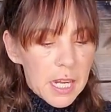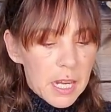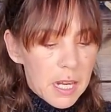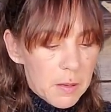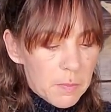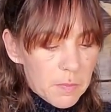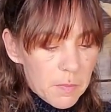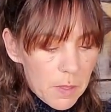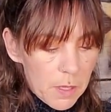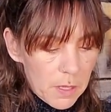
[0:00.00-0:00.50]

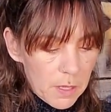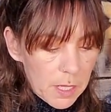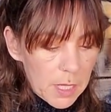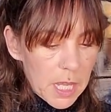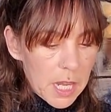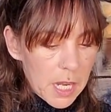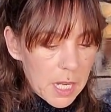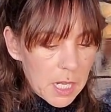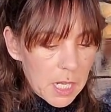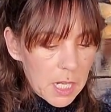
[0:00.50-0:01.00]
am
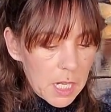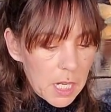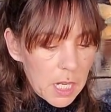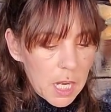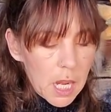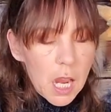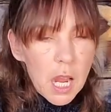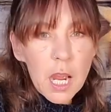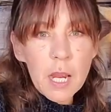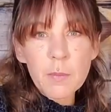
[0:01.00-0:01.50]
like,
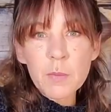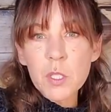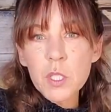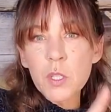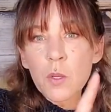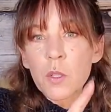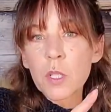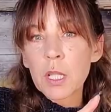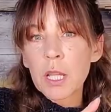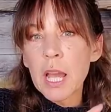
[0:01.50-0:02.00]
I'm
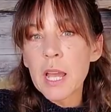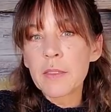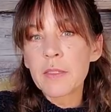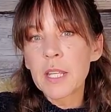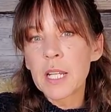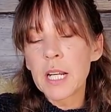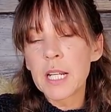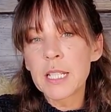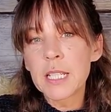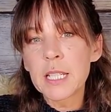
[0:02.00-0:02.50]
so glad
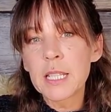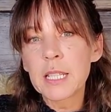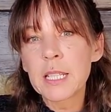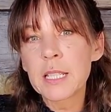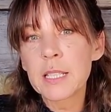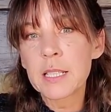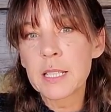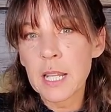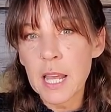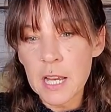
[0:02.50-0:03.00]
that I did
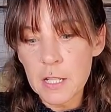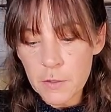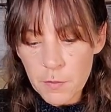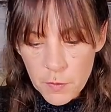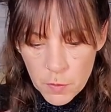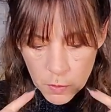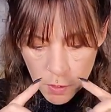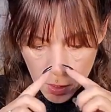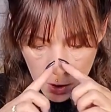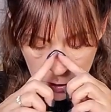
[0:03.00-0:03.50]
these last
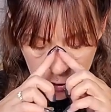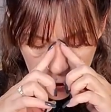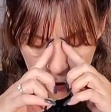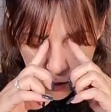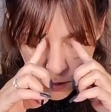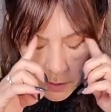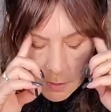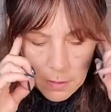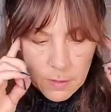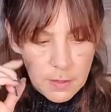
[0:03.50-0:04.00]
few cards,
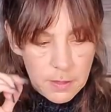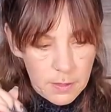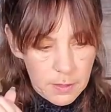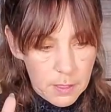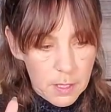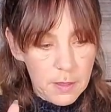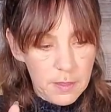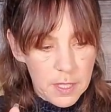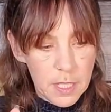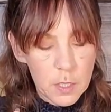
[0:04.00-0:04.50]

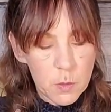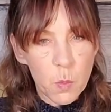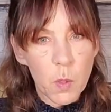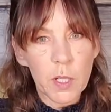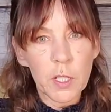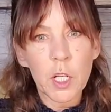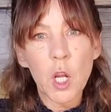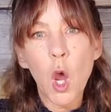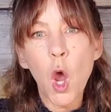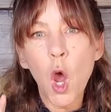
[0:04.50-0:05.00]
this
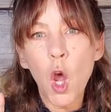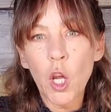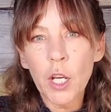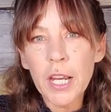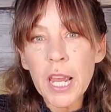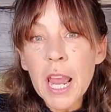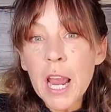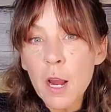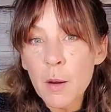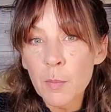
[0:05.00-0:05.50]
one on
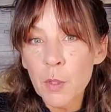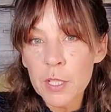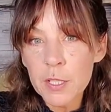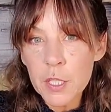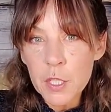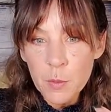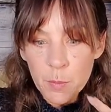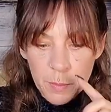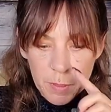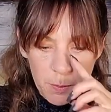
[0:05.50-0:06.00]
camera,
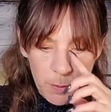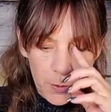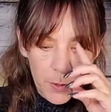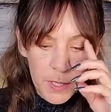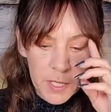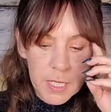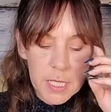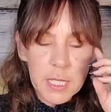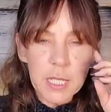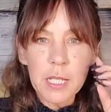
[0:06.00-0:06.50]
so people
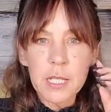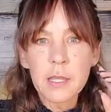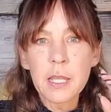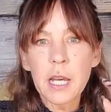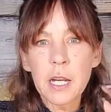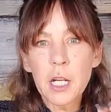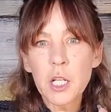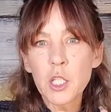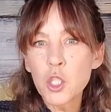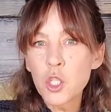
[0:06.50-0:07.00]
can see
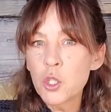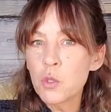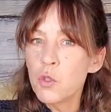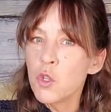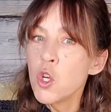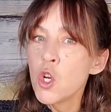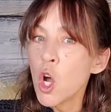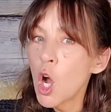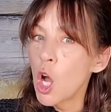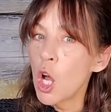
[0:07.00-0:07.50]
that I do
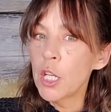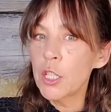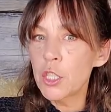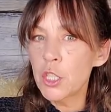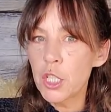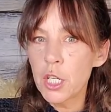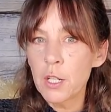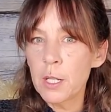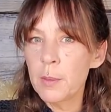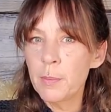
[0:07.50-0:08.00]
not
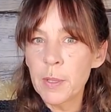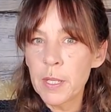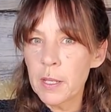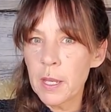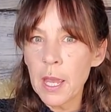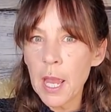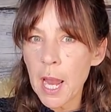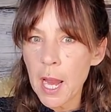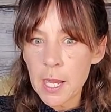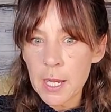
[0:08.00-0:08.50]
cherry
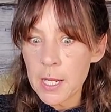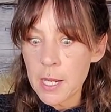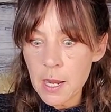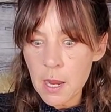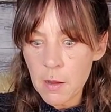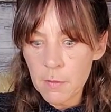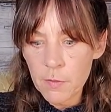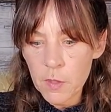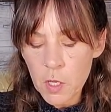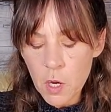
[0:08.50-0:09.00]
pick any
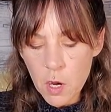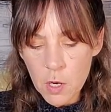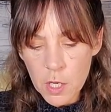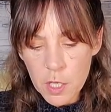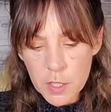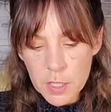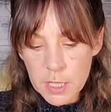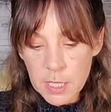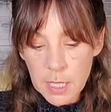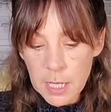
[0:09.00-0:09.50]
of the
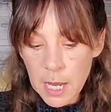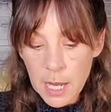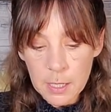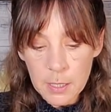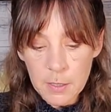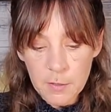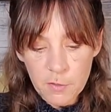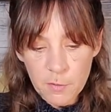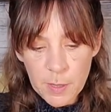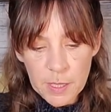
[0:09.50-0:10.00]
cards in
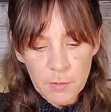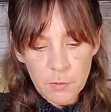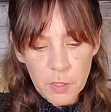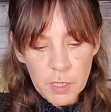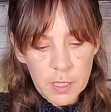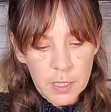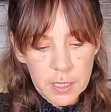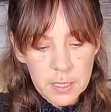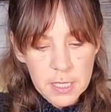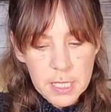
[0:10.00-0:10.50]
any of my
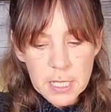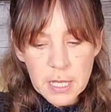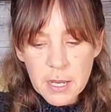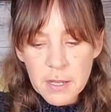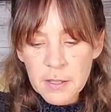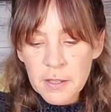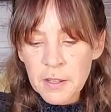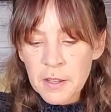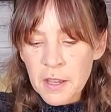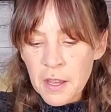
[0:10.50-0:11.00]
readings.
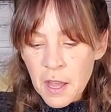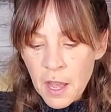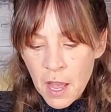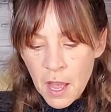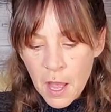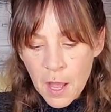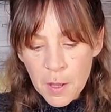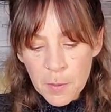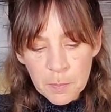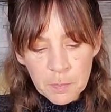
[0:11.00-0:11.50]

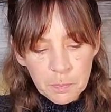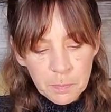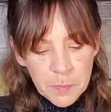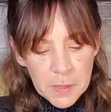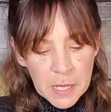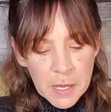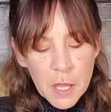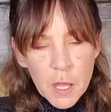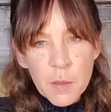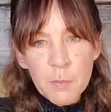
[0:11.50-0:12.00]

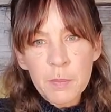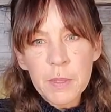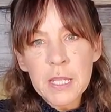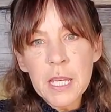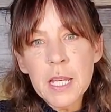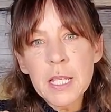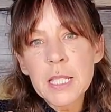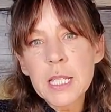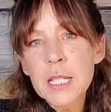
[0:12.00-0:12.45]
Because